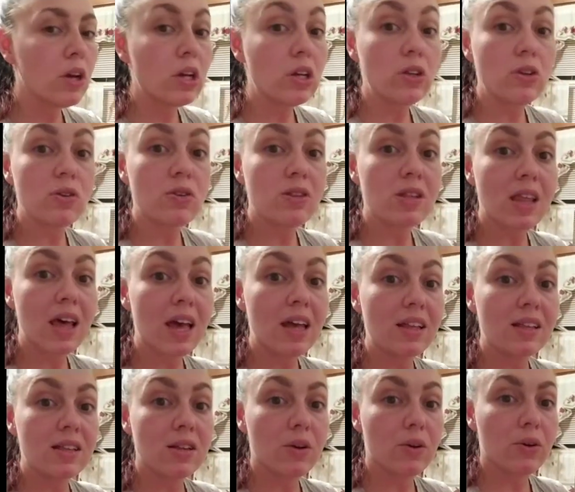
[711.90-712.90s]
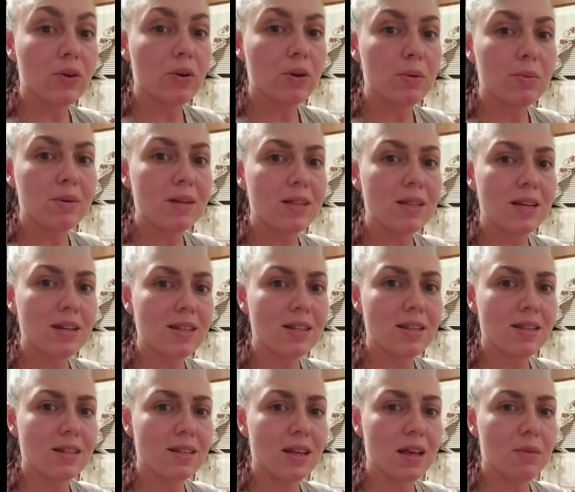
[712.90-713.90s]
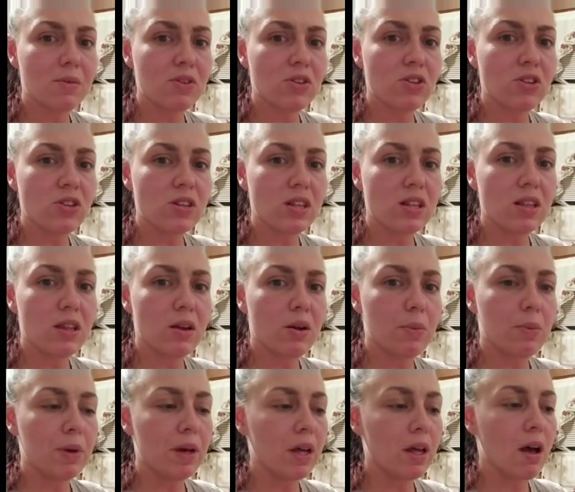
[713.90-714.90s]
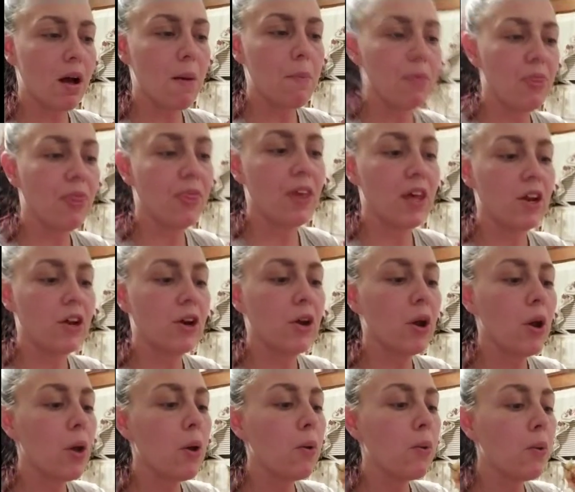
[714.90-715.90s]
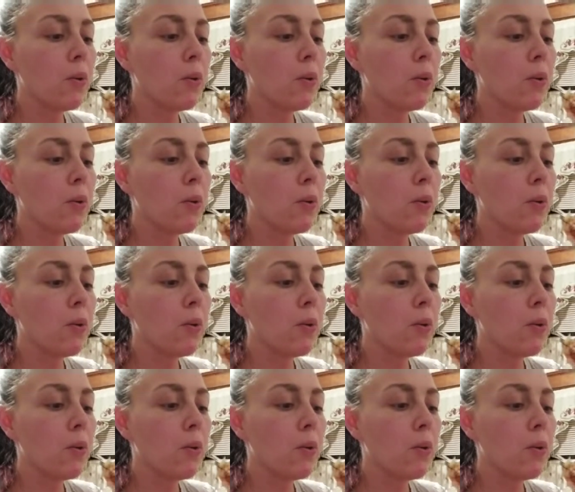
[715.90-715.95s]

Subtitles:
Or you can use light sour cream. It tastes the same. It's just a little bit thinner.